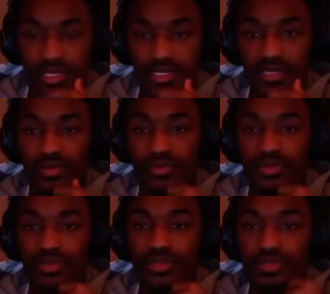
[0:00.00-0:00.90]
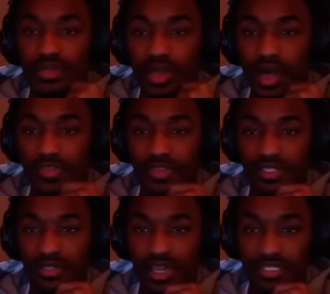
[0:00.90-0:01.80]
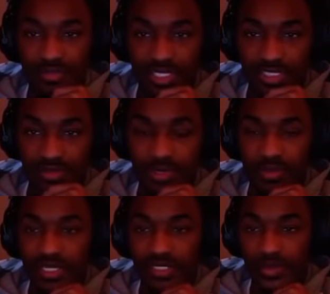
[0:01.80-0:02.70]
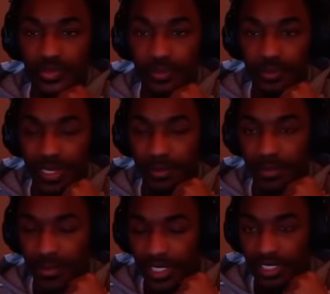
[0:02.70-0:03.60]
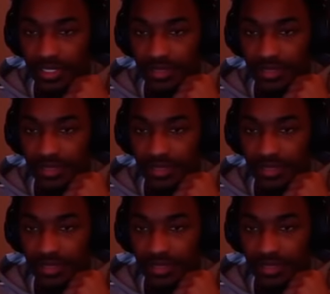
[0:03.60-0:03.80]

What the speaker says: You know? I think there hasn't been this many ways to make money,